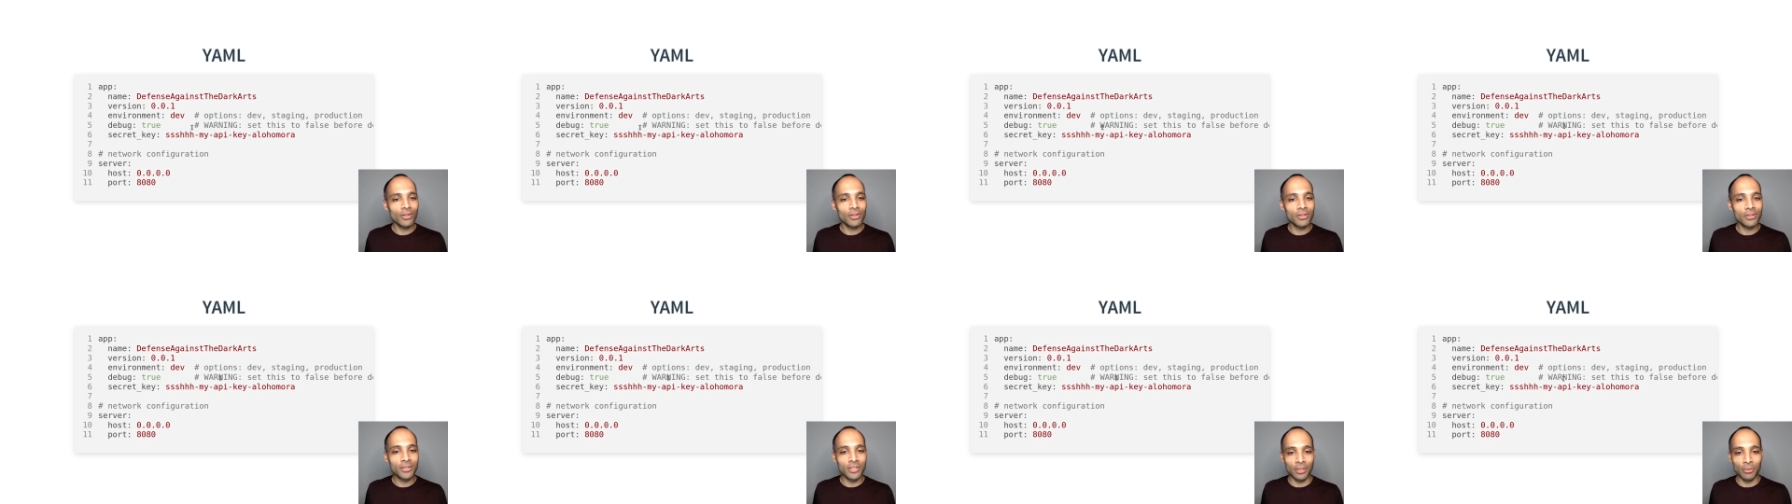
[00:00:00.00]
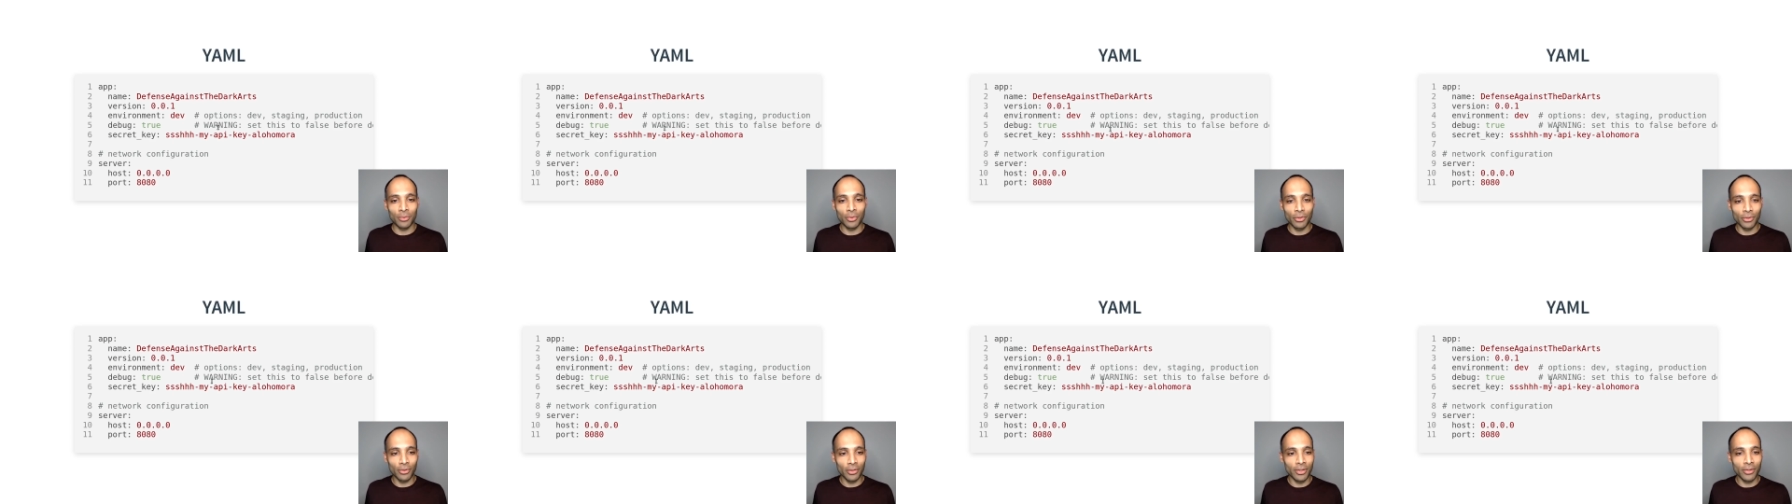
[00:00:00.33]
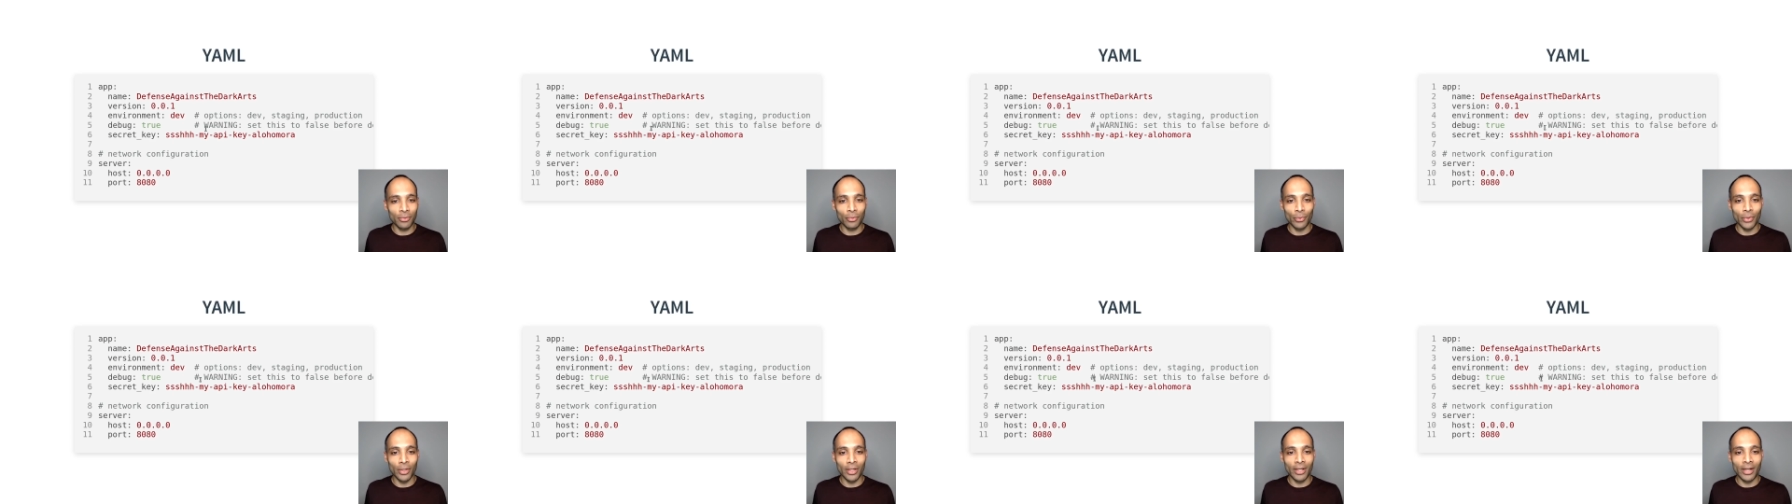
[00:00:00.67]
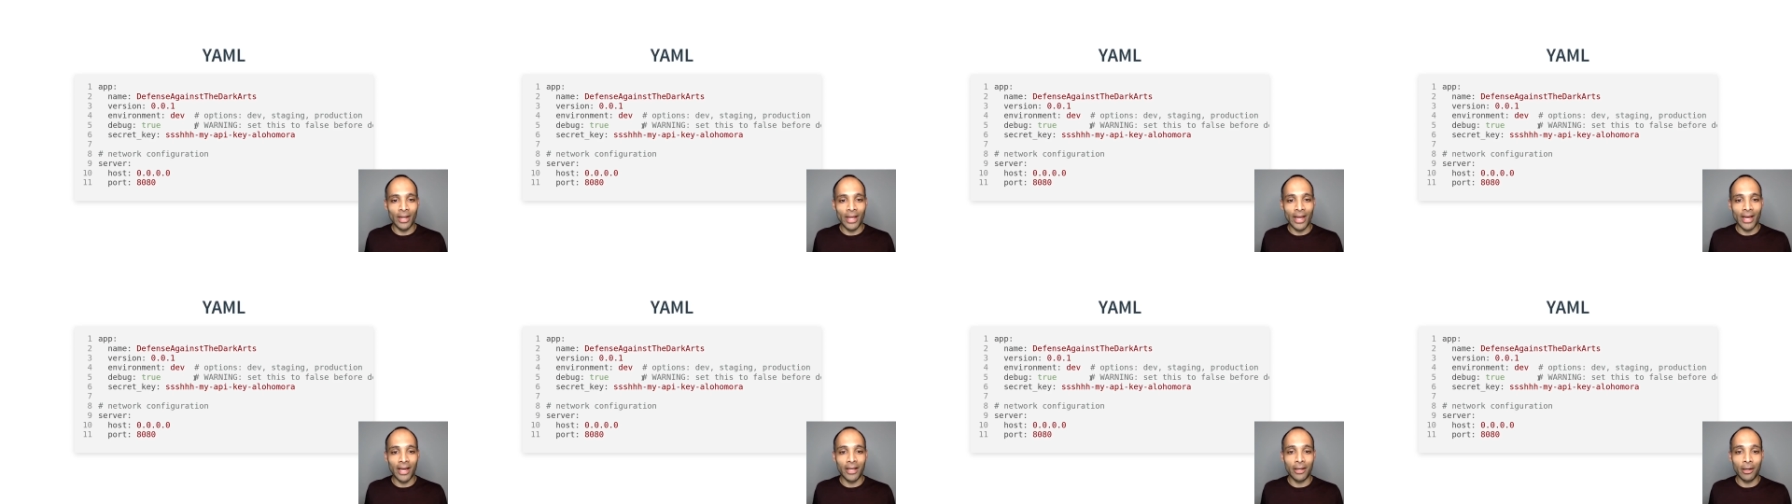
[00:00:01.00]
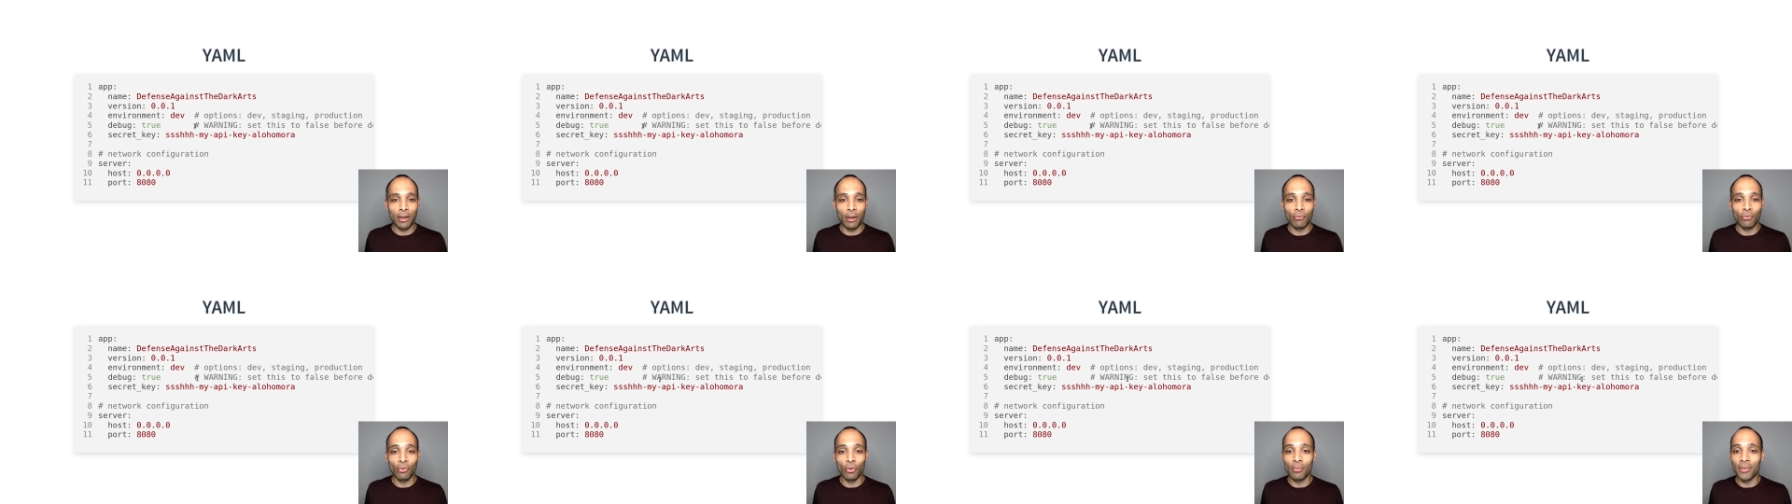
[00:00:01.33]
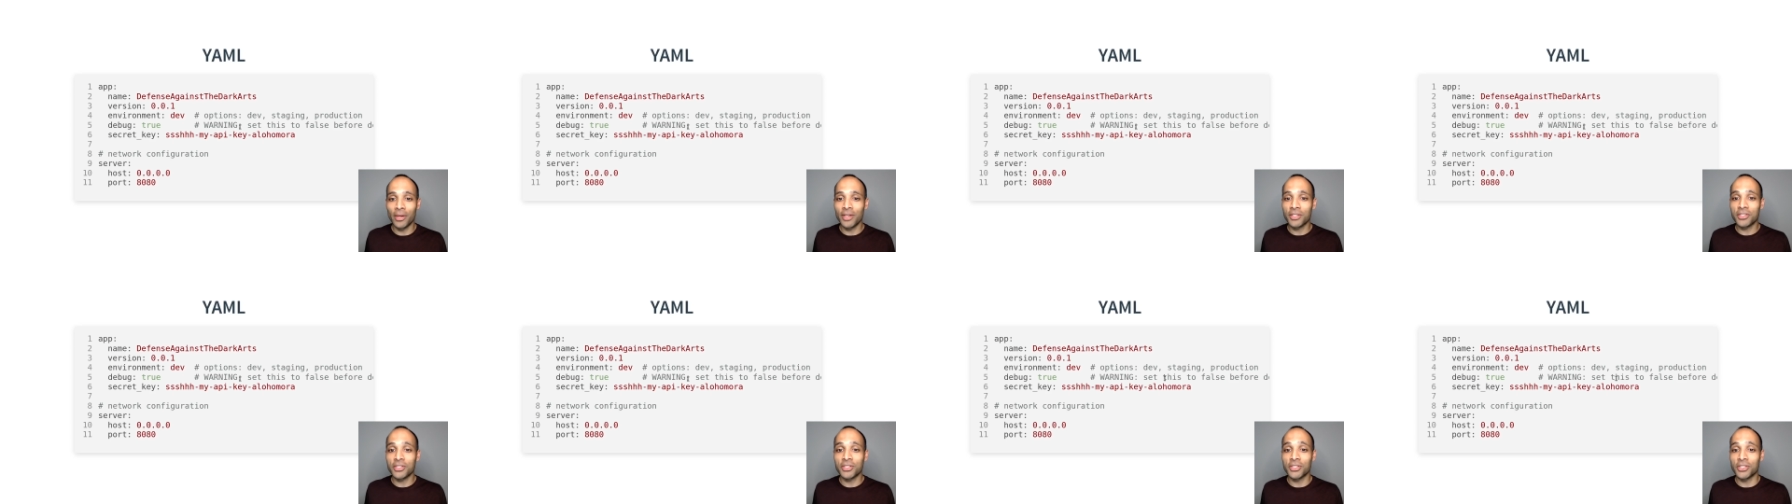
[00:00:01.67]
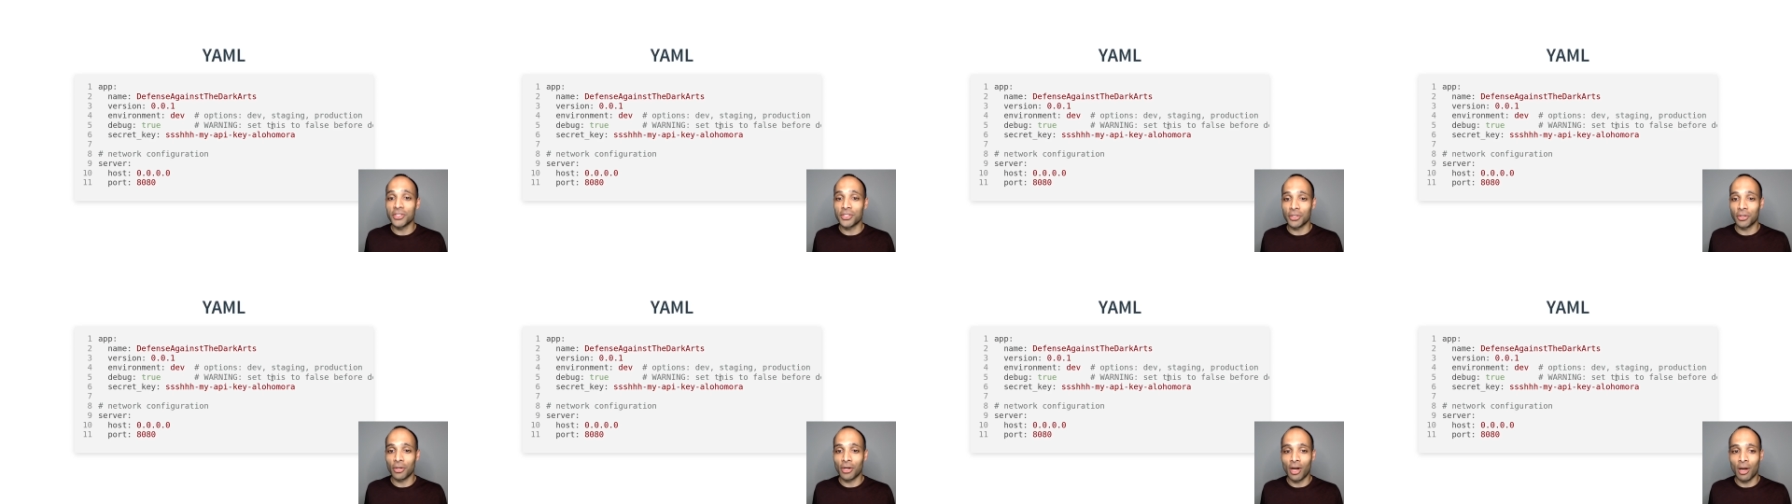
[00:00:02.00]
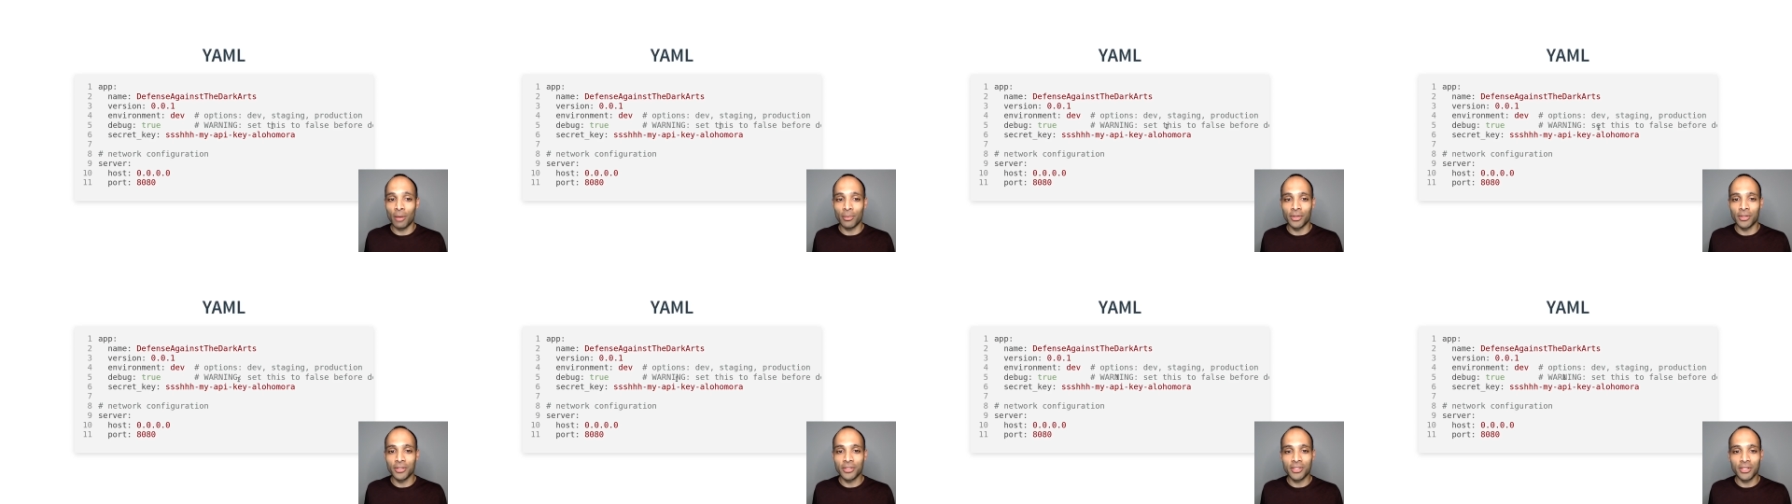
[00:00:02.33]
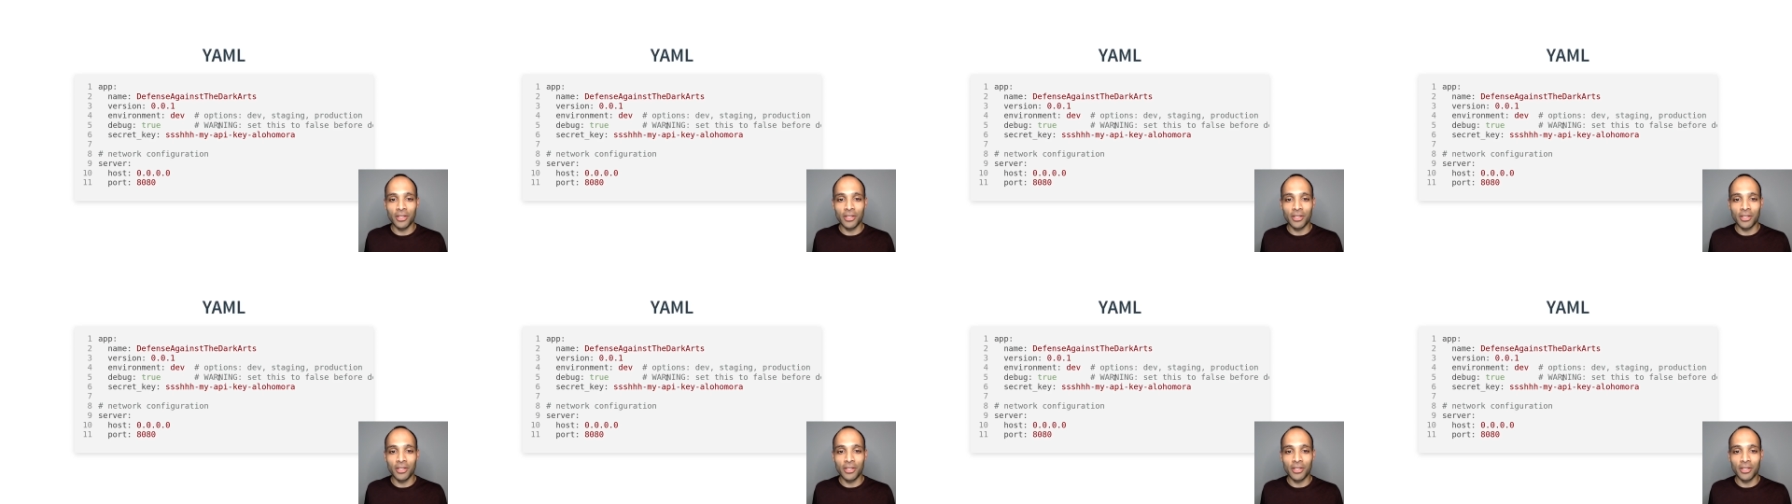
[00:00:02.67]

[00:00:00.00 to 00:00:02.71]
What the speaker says: Similarly, we can add helpful messages and comments.